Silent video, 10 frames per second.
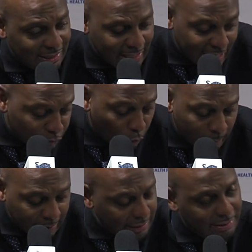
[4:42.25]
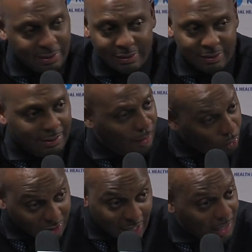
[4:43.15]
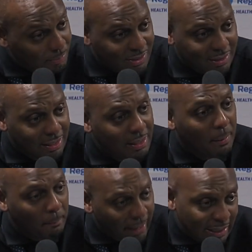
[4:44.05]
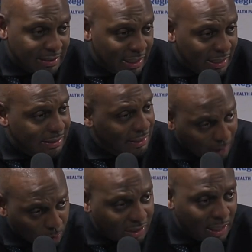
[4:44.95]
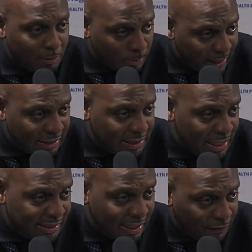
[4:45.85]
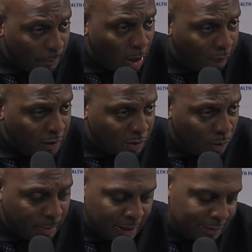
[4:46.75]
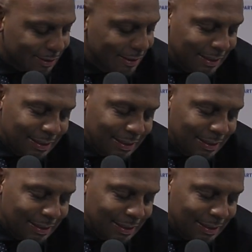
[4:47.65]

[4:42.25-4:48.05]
The next four minutes, no stops, bad shots, no stops, bad shots, giving up offensive rebounds.